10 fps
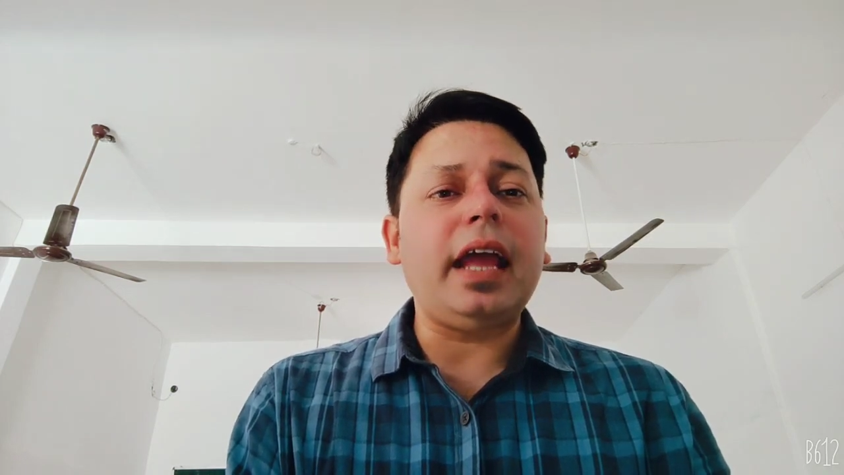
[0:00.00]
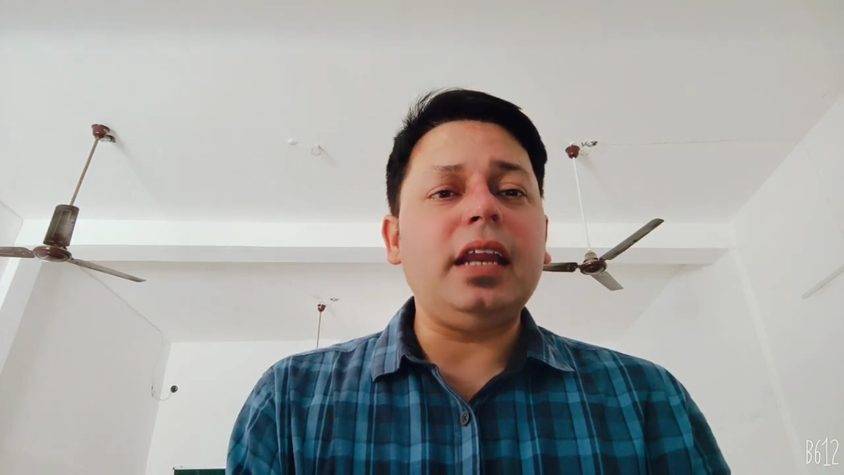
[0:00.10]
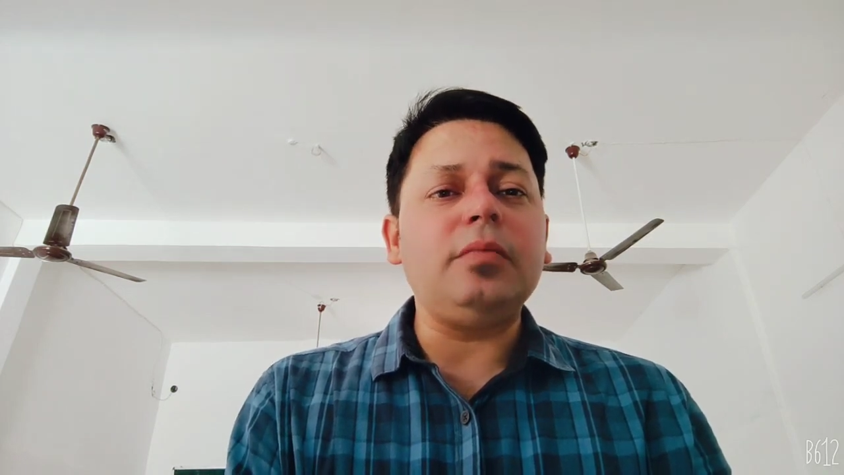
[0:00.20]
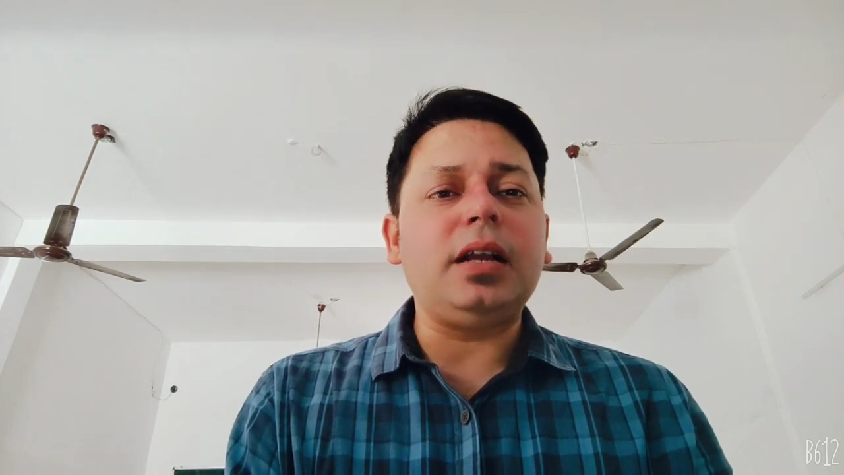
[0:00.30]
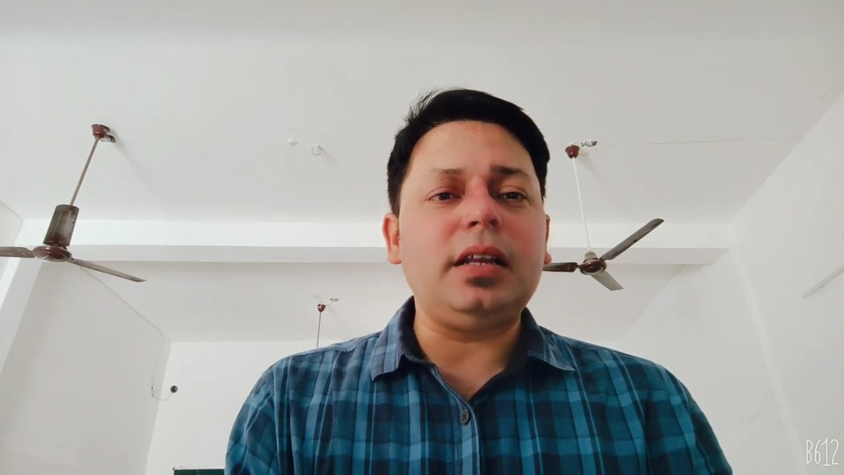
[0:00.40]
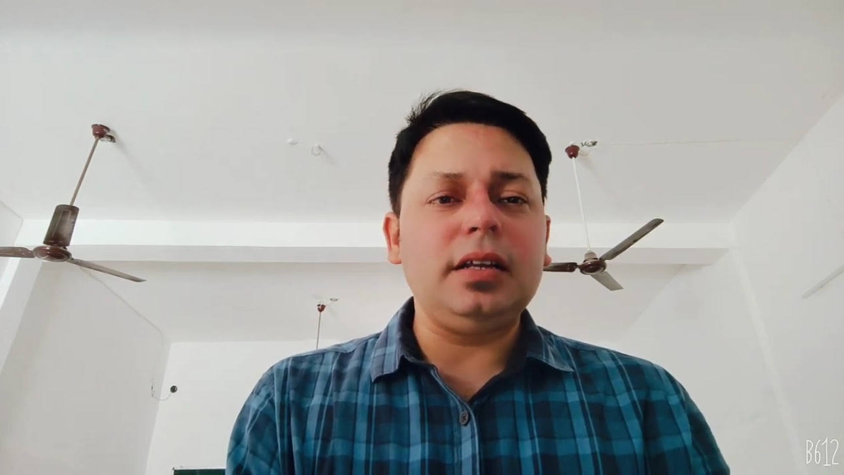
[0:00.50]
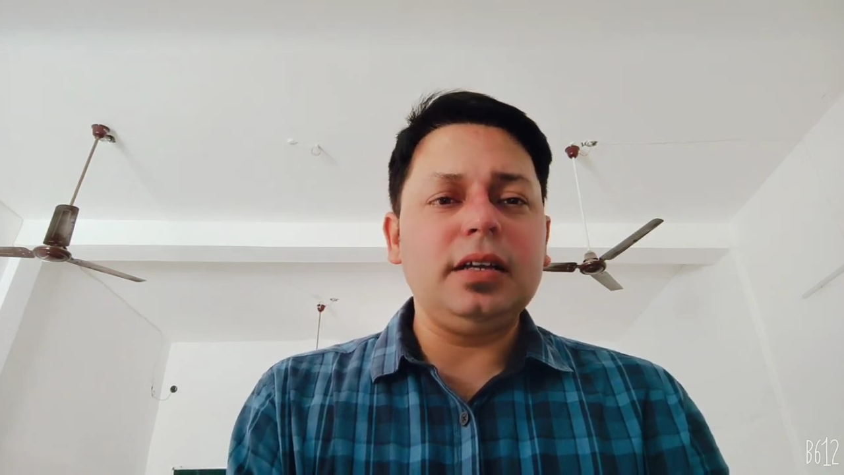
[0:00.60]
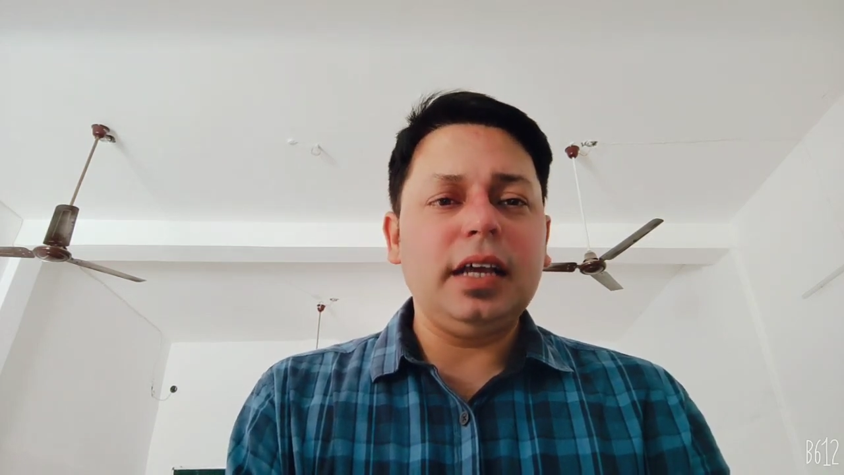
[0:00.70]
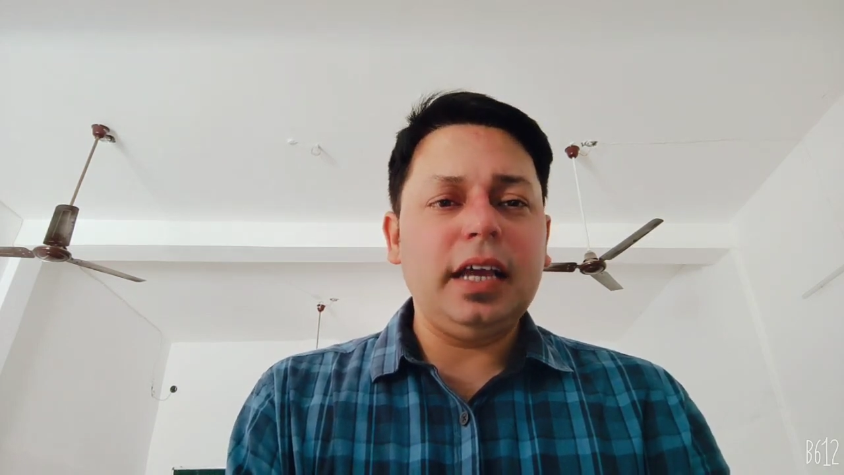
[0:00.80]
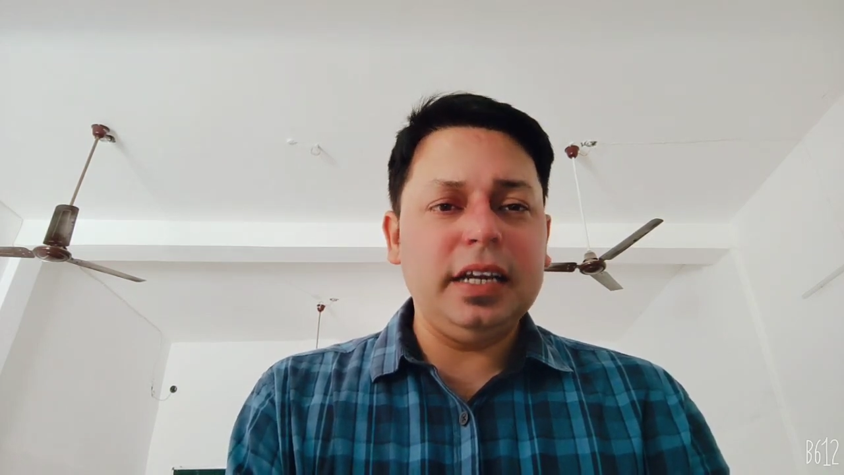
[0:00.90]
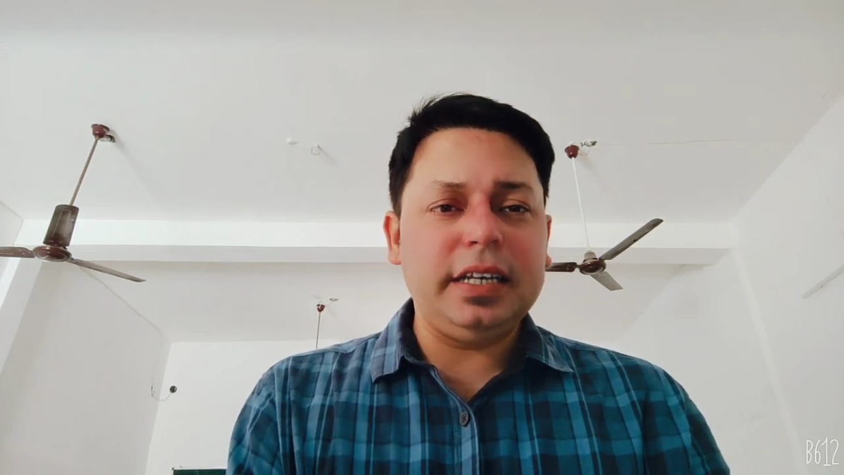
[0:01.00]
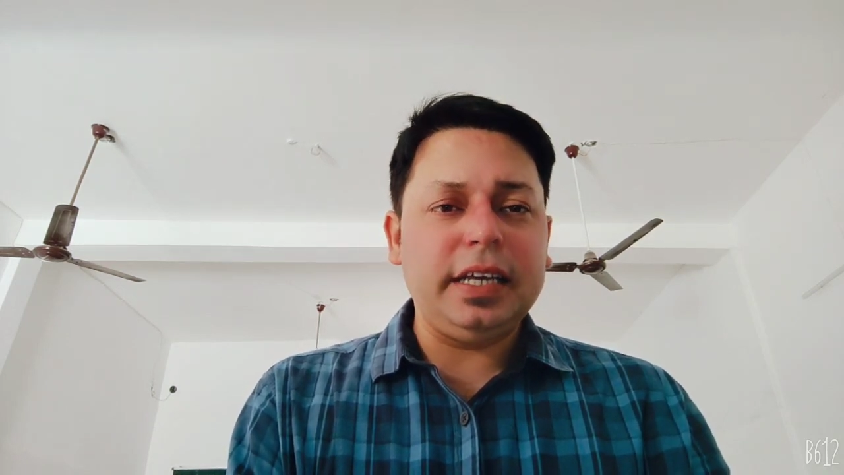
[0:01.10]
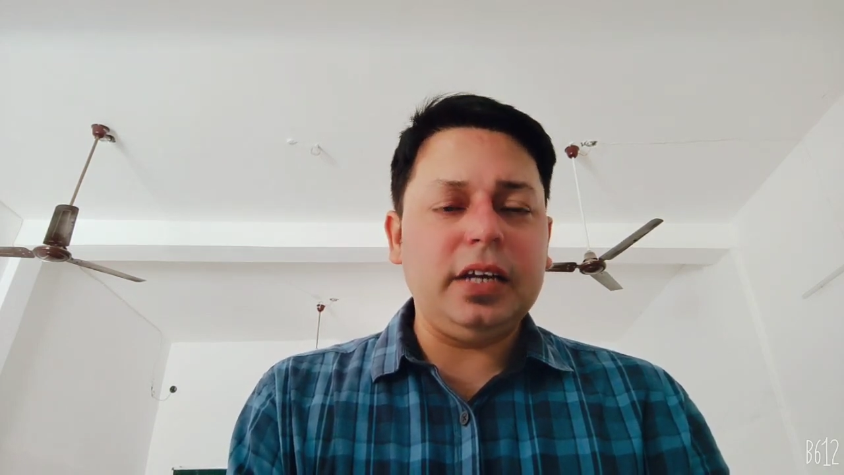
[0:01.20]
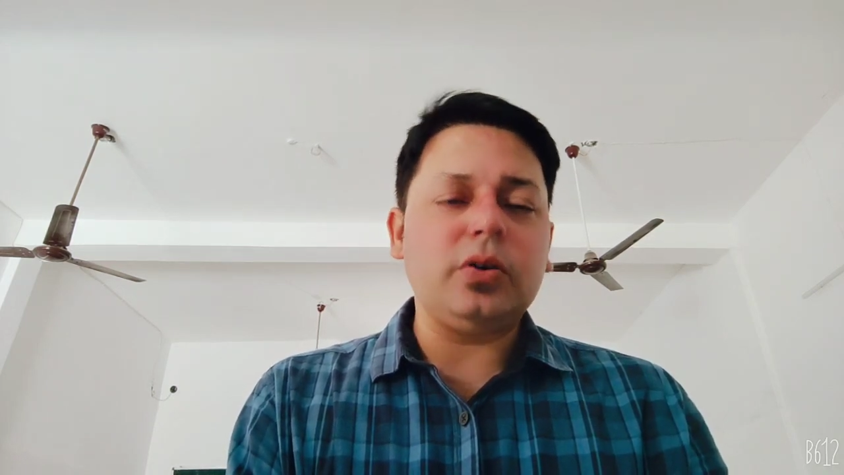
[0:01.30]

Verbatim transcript: animal eating.